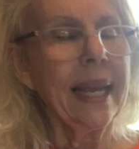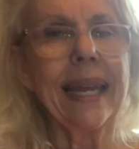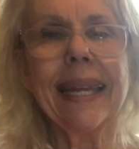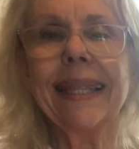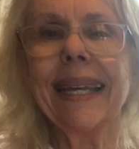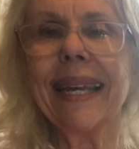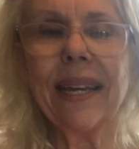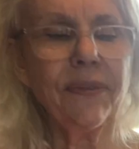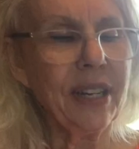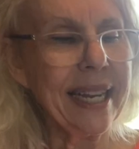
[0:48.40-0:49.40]
In the
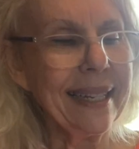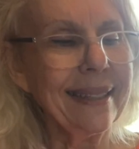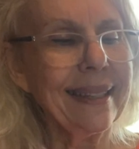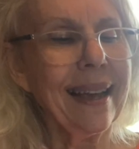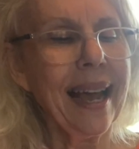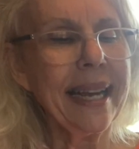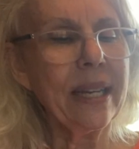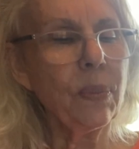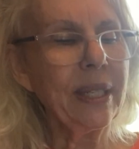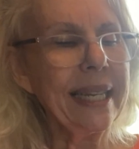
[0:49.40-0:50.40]
evenings,
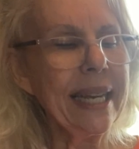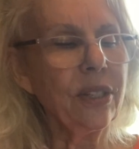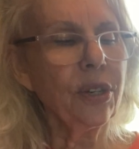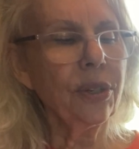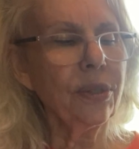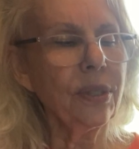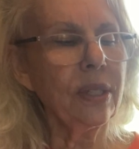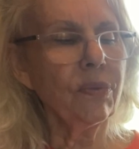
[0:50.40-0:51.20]
Heidi would take turns